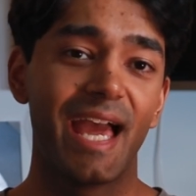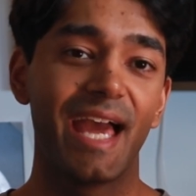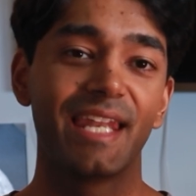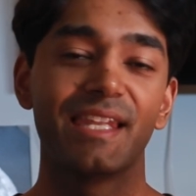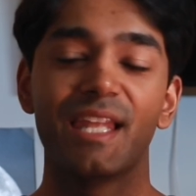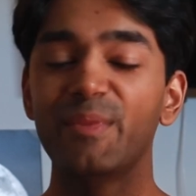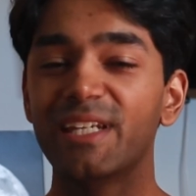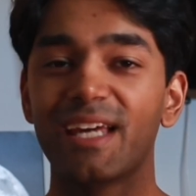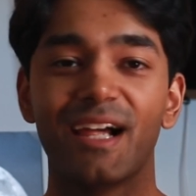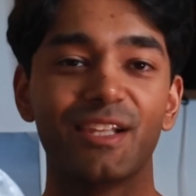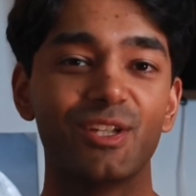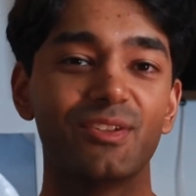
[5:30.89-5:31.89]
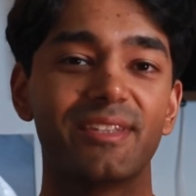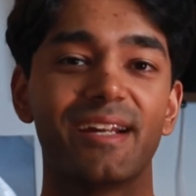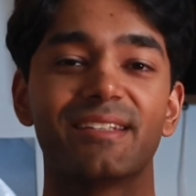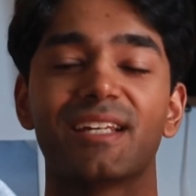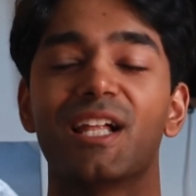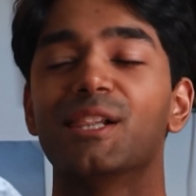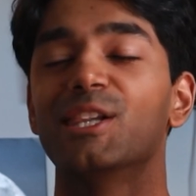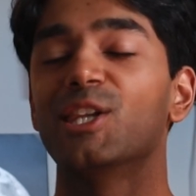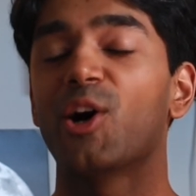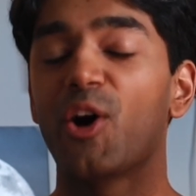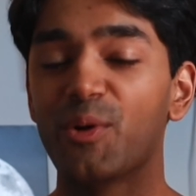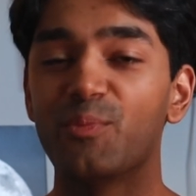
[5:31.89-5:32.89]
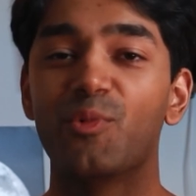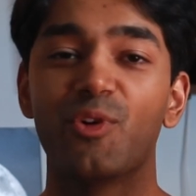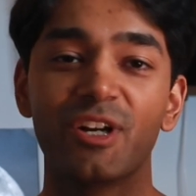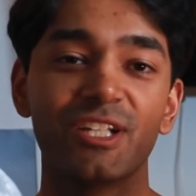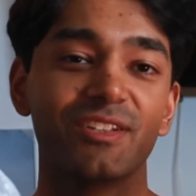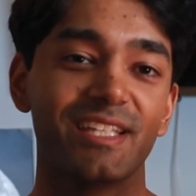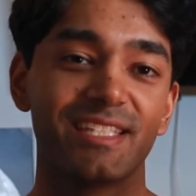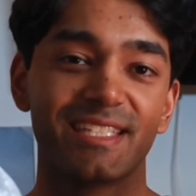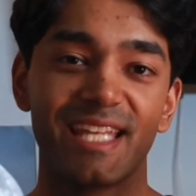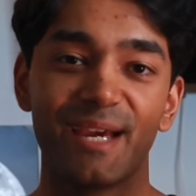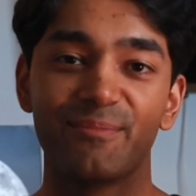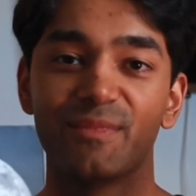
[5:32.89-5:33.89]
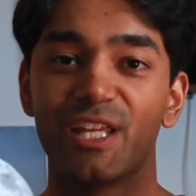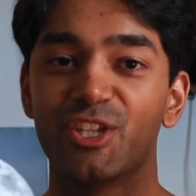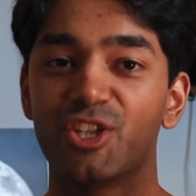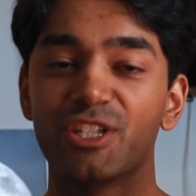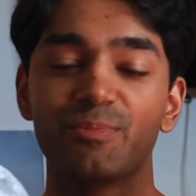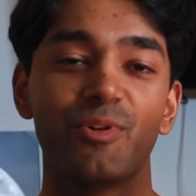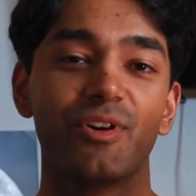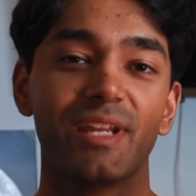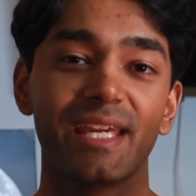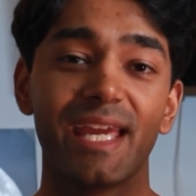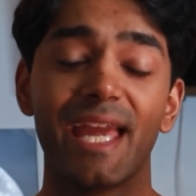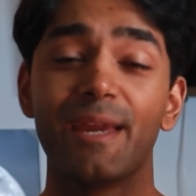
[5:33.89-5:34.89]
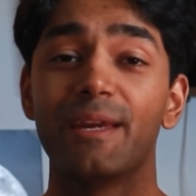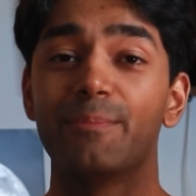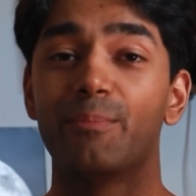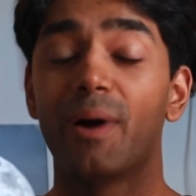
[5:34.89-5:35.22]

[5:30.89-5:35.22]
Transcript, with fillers: And let me tell you, there's a lot more to this step than just putting a